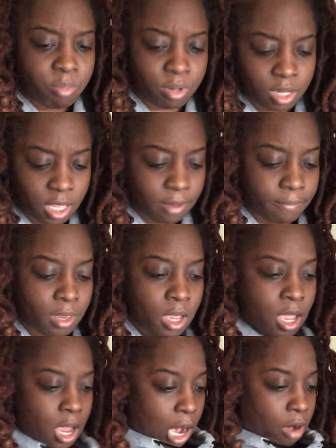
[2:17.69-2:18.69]
But, like,
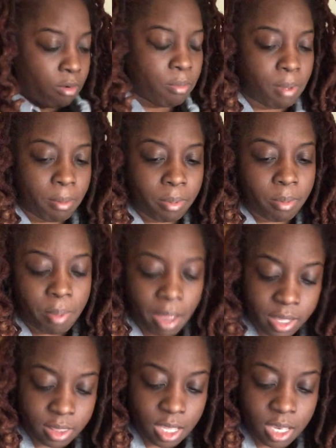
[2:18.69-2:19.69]
I remember
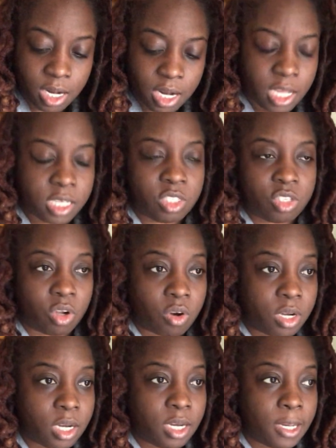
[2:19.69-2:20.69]
back then, and I
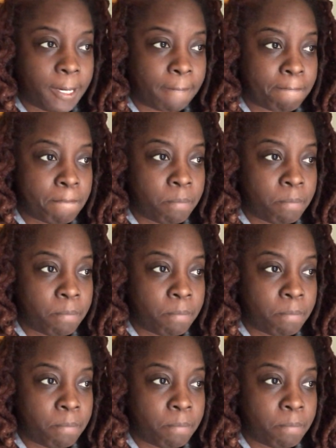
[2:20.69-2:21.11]
started it